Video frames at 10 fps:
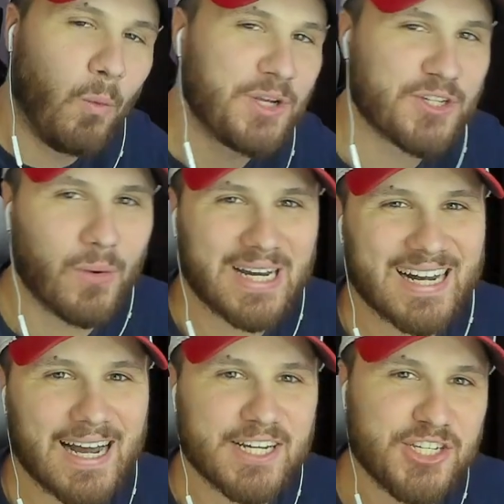Yo, what's going
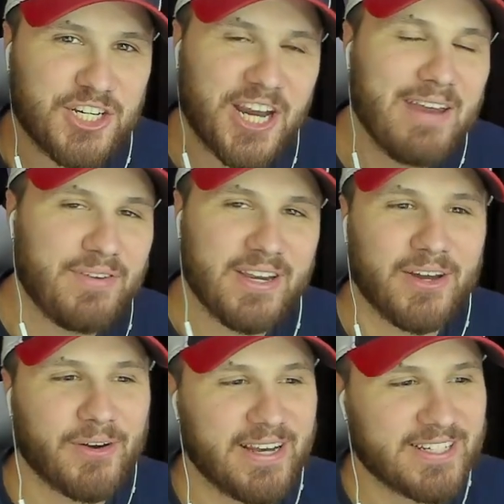on guys? JV
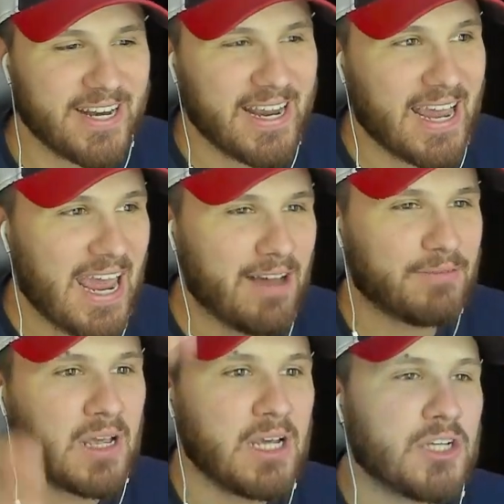here, and today I
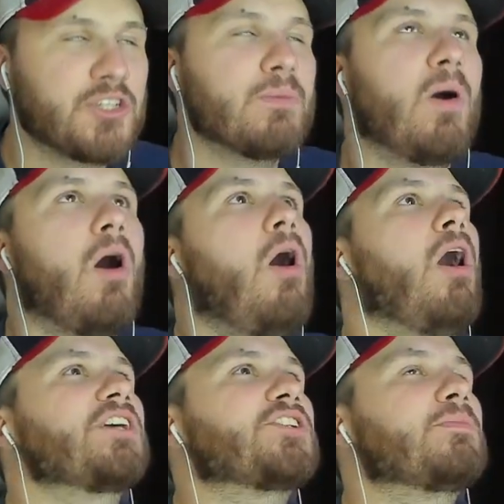have some
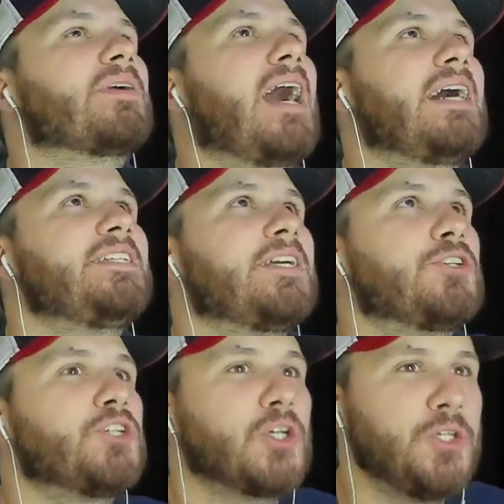awesome content
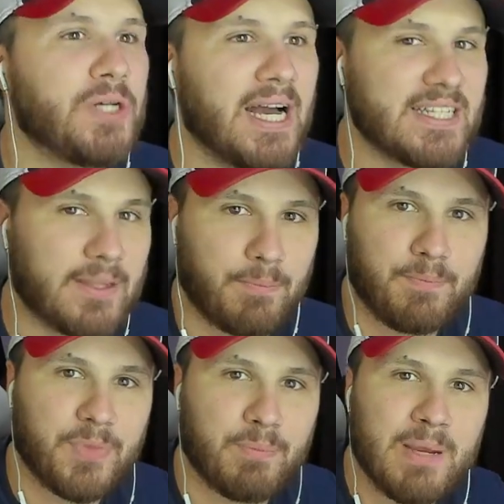to show you guys. The,
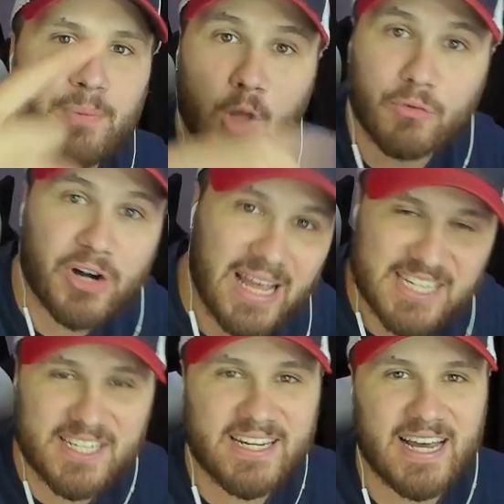the people over at
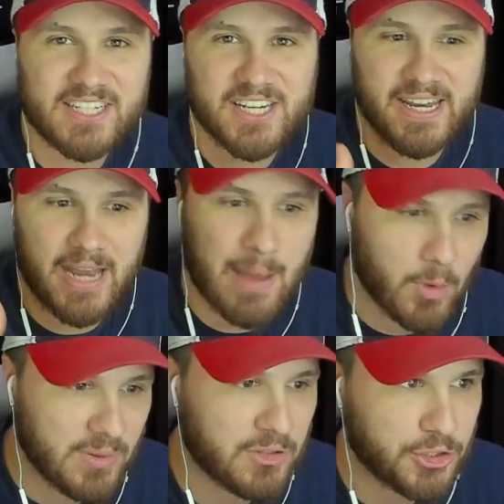SDS and
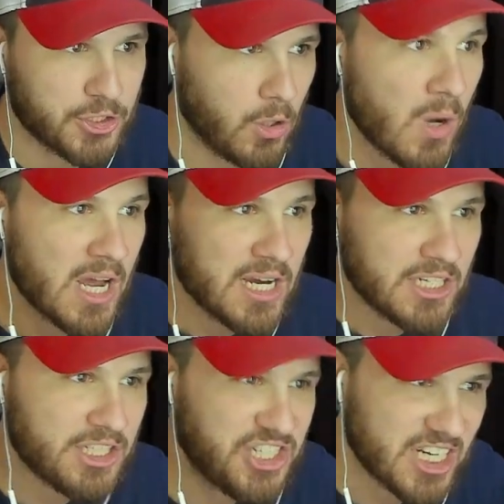MLB The Show
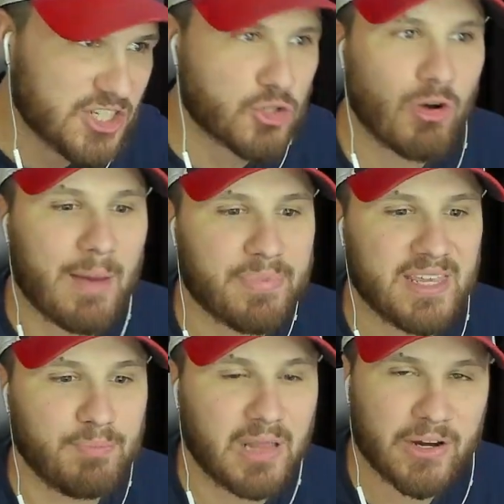just dropped
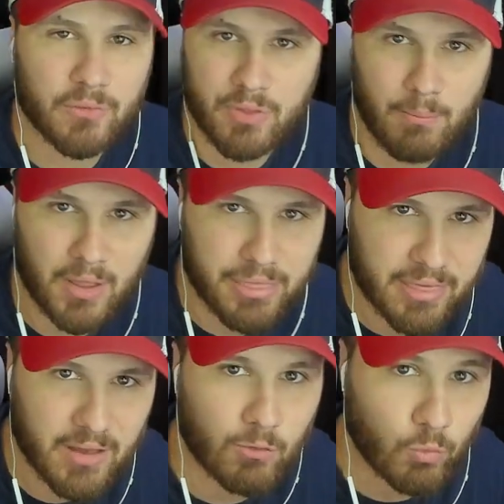the Player of the
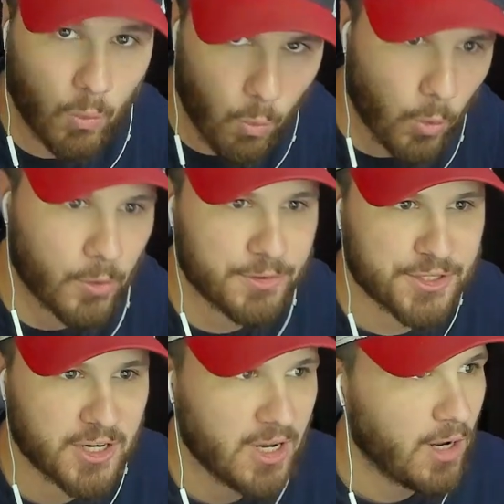Month
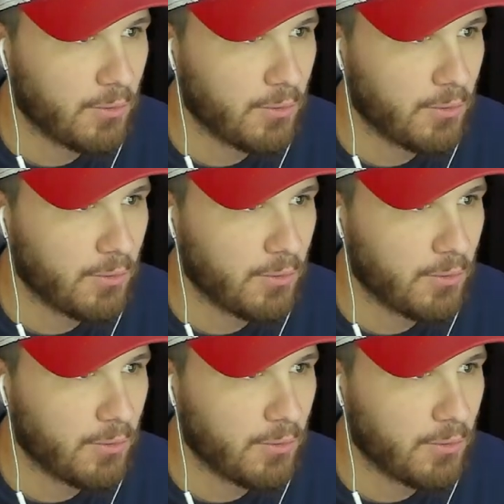rewards